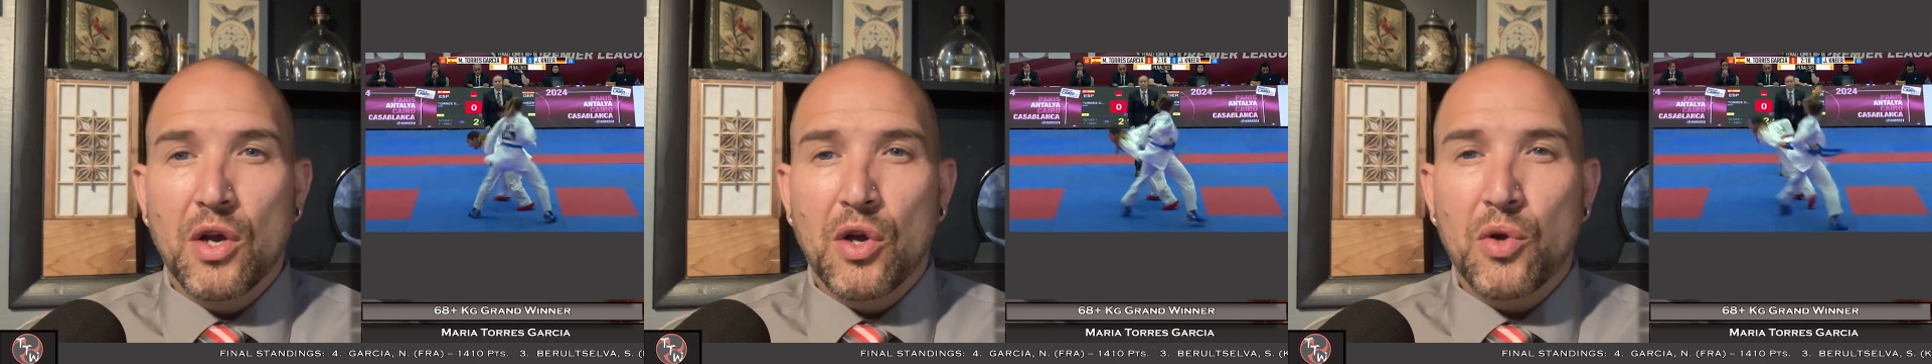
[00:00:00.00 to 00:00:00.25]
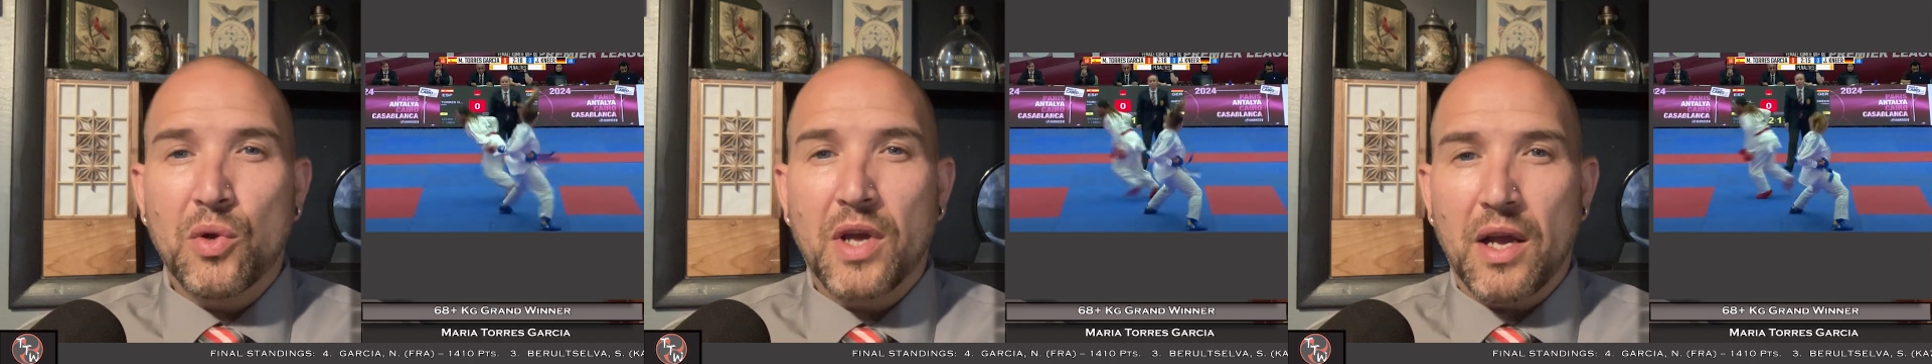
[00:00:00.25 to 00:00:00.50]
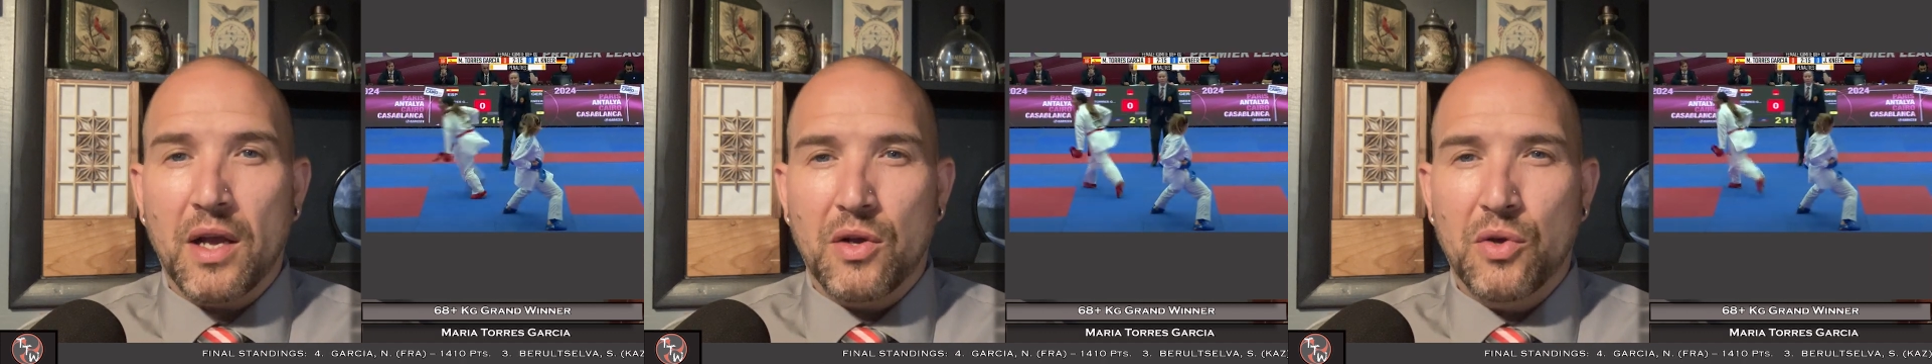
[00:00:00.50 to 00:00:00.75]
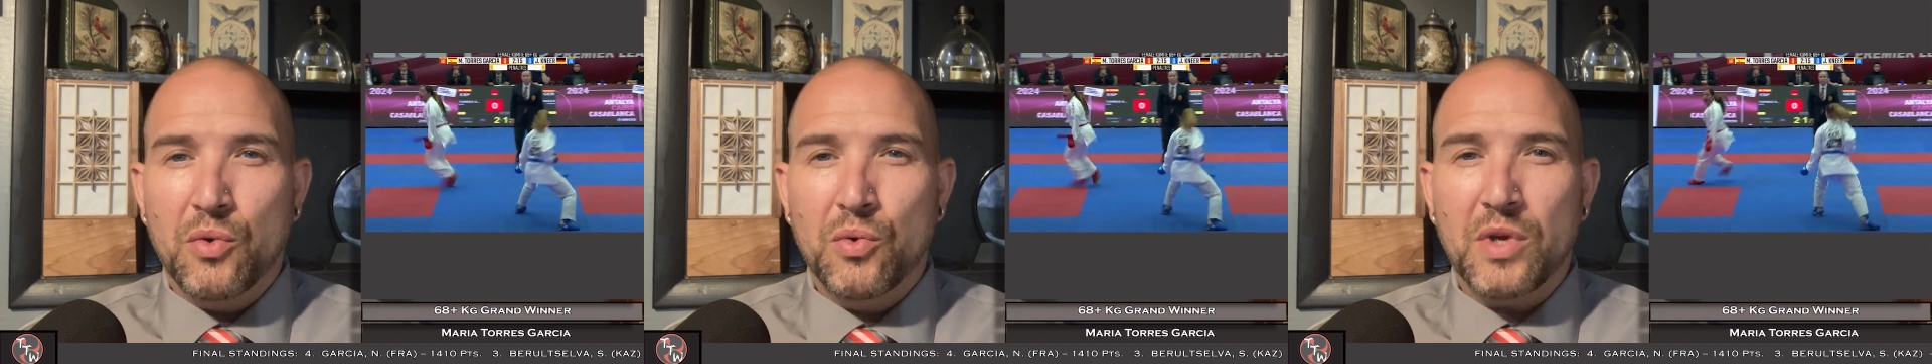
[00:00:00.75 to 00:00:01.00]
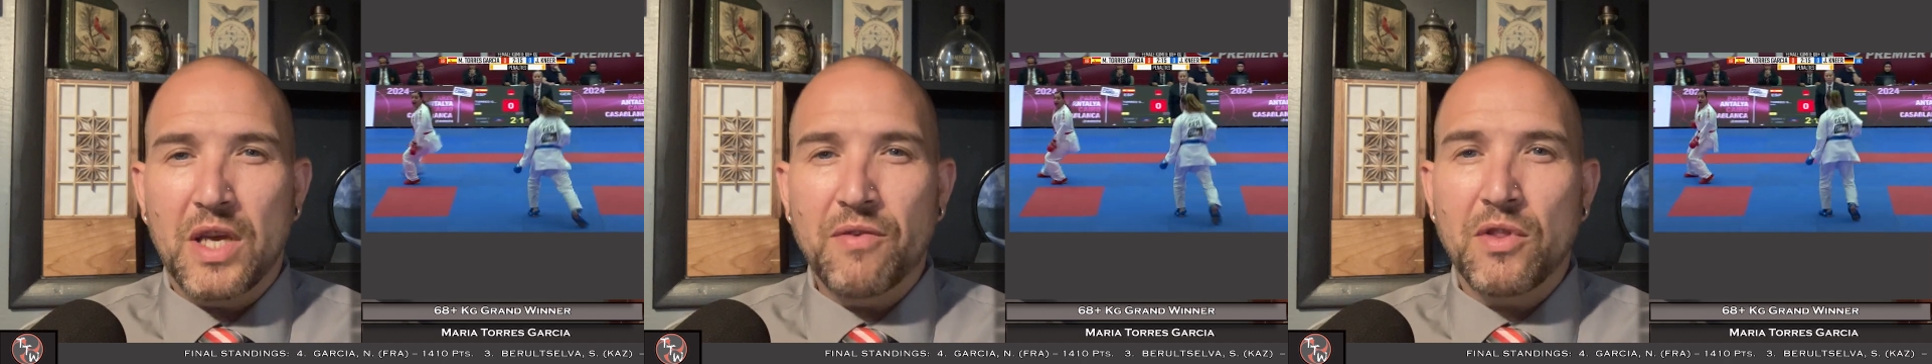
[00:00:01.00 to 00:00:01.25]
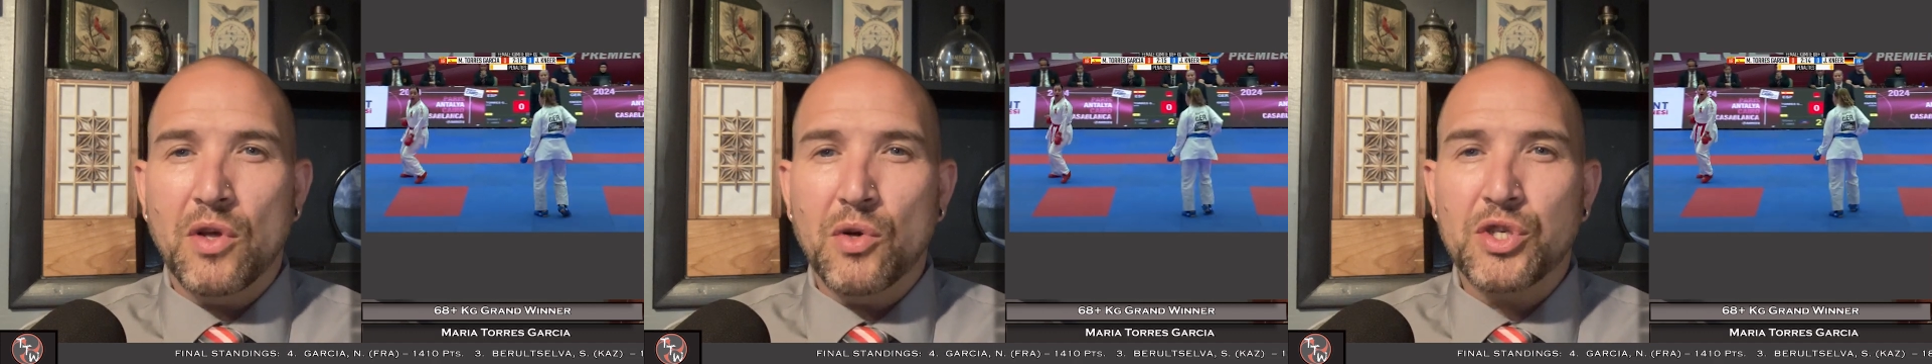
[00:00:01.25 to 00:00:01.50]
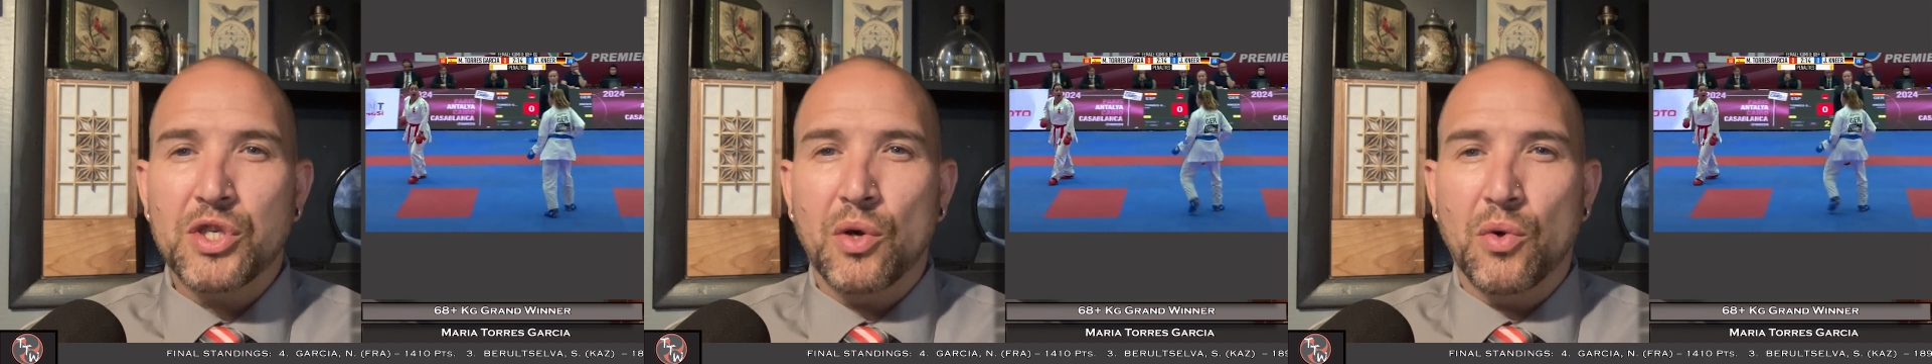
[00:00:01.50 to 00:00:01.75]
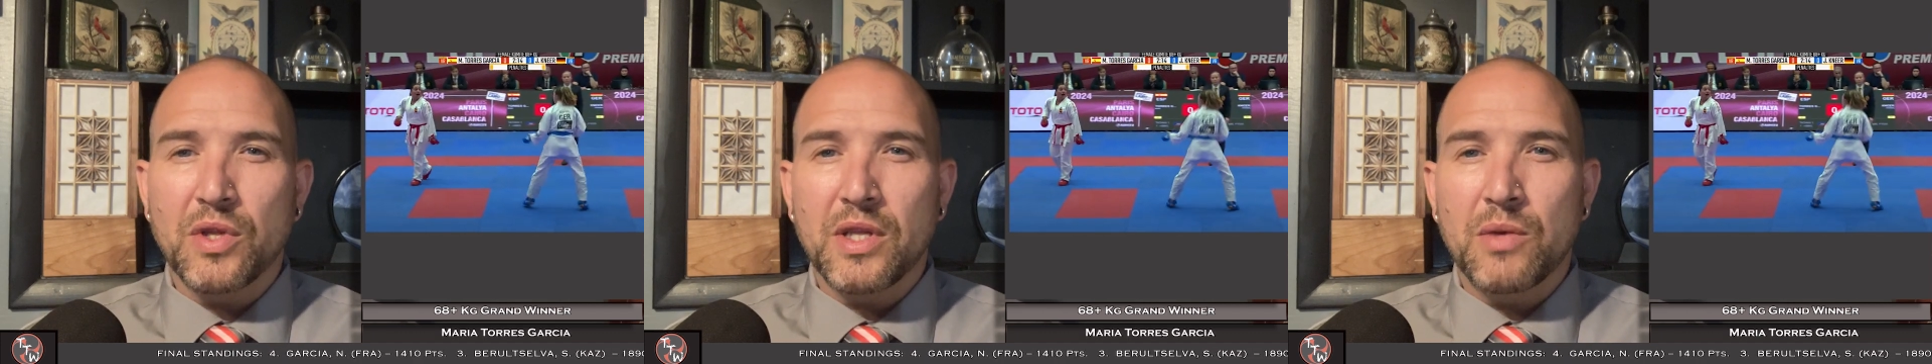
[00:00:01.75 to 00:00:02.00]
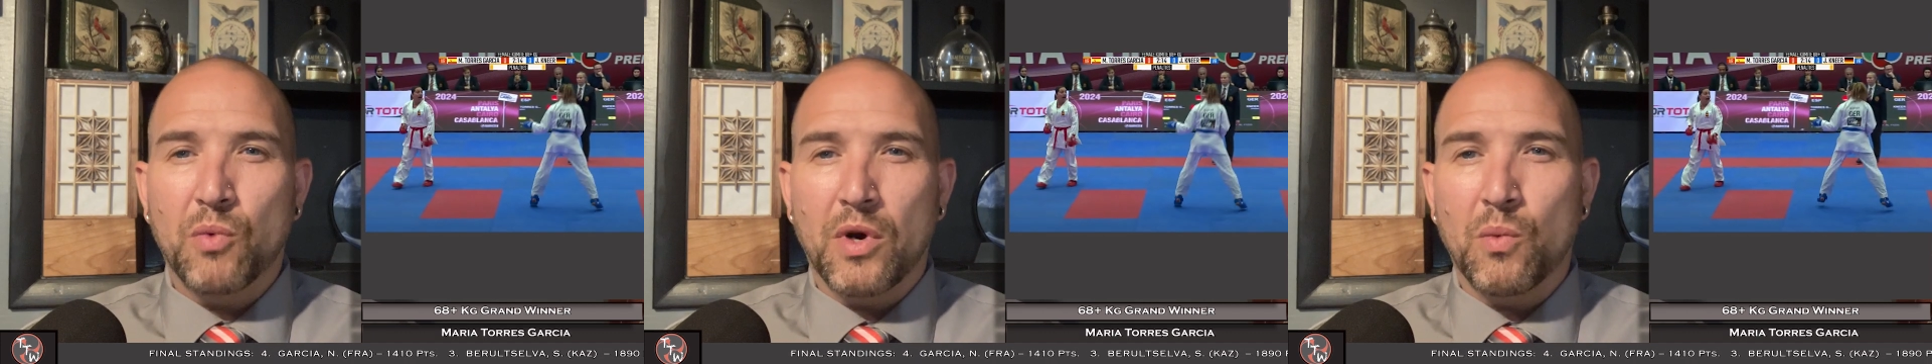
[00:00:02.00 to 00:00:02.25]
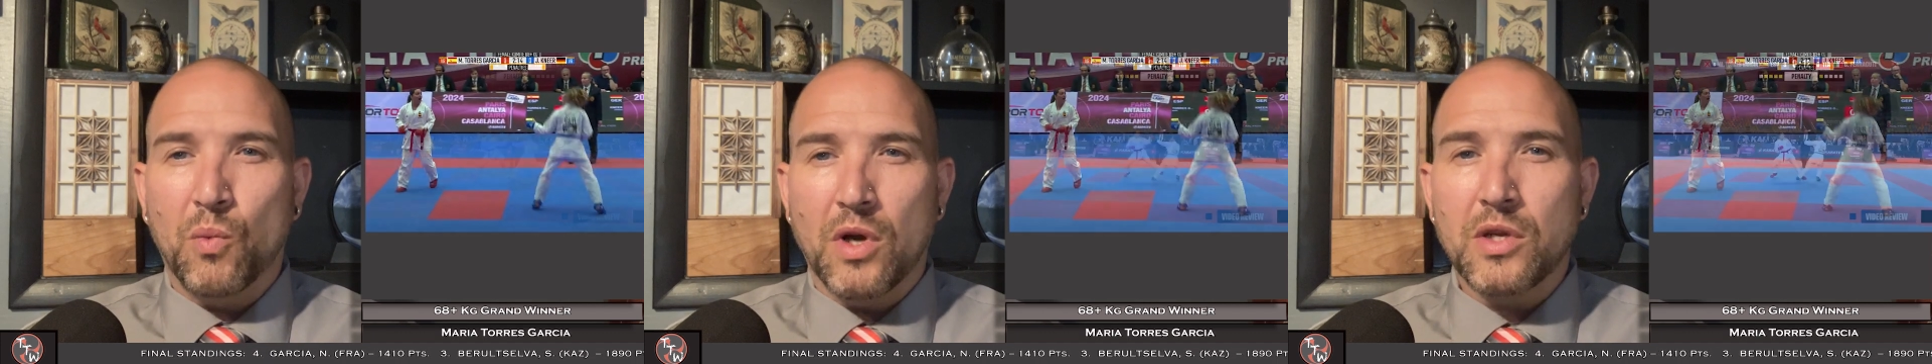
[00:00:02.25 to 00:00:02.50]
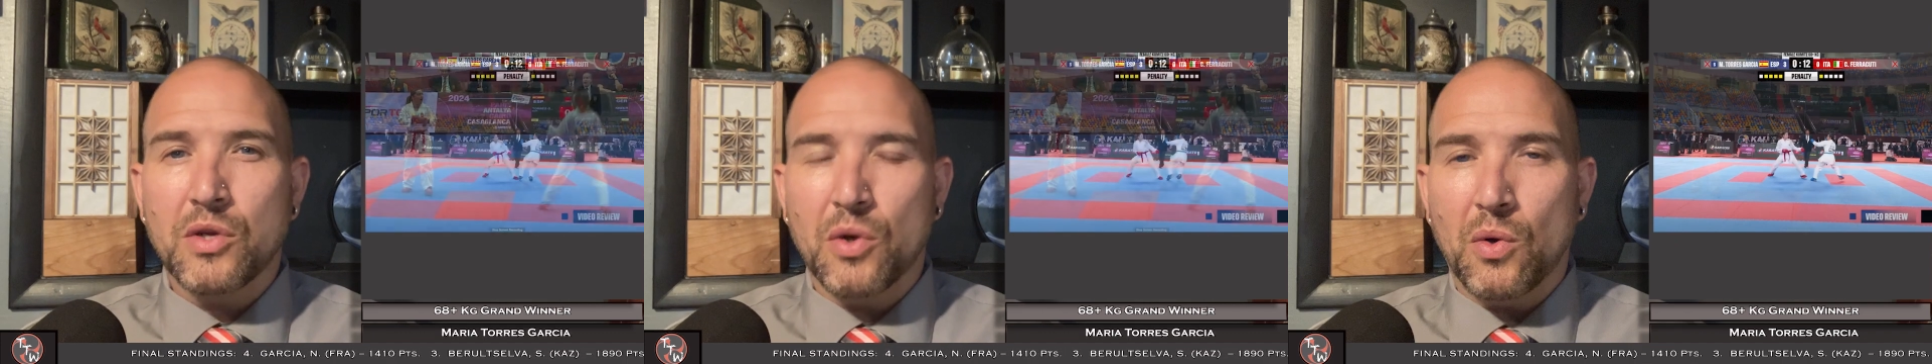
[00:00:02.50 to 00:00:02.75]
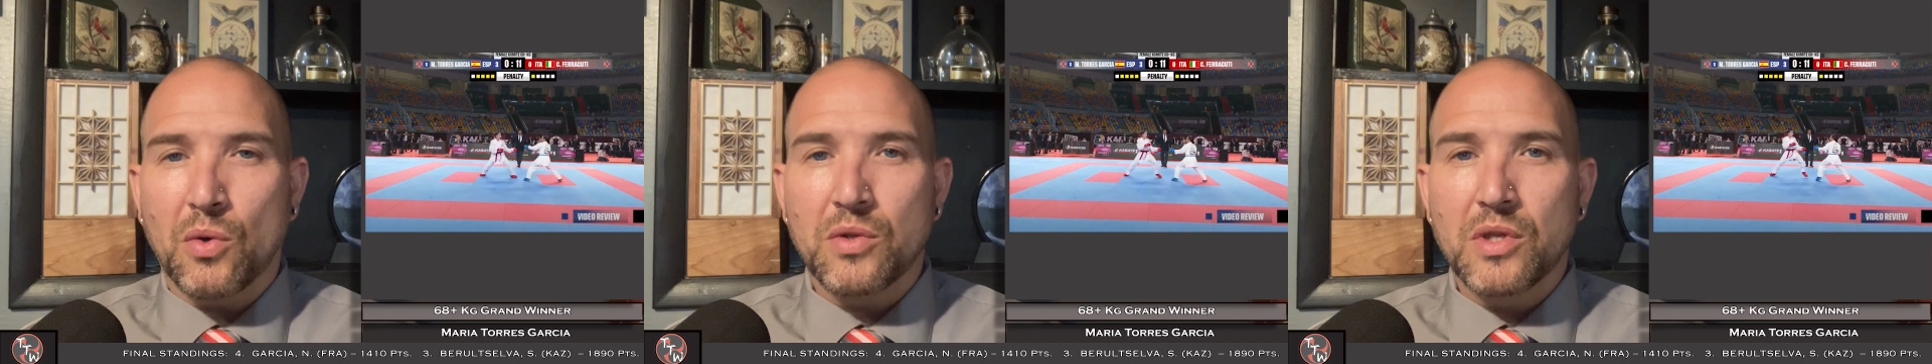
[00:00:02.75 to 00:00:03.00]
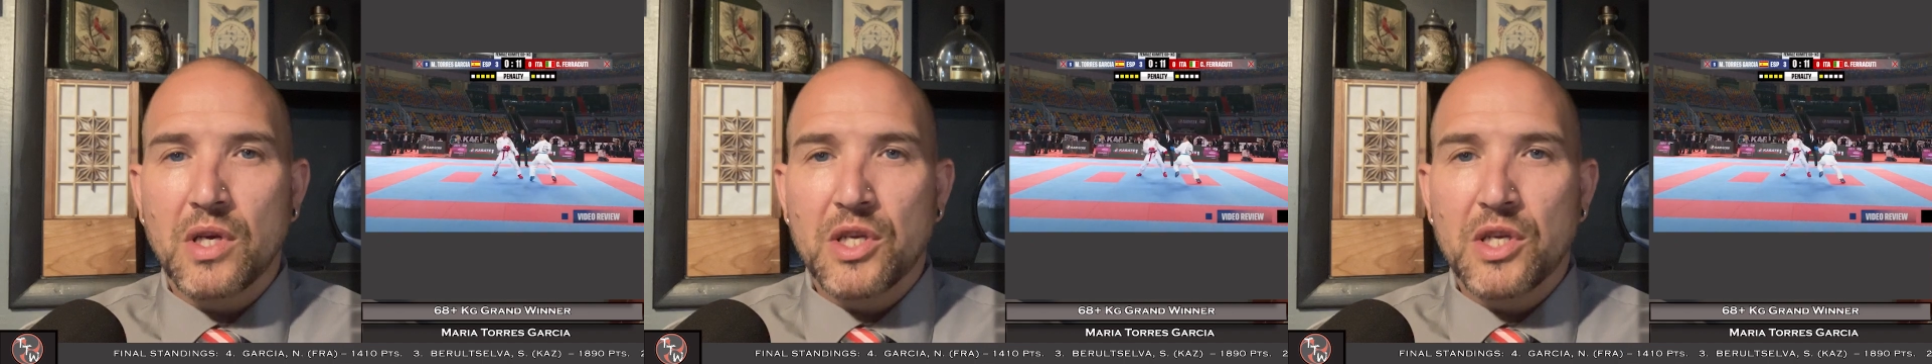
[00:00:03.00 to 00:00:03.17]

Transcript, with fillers: who even though she only won 1 gold,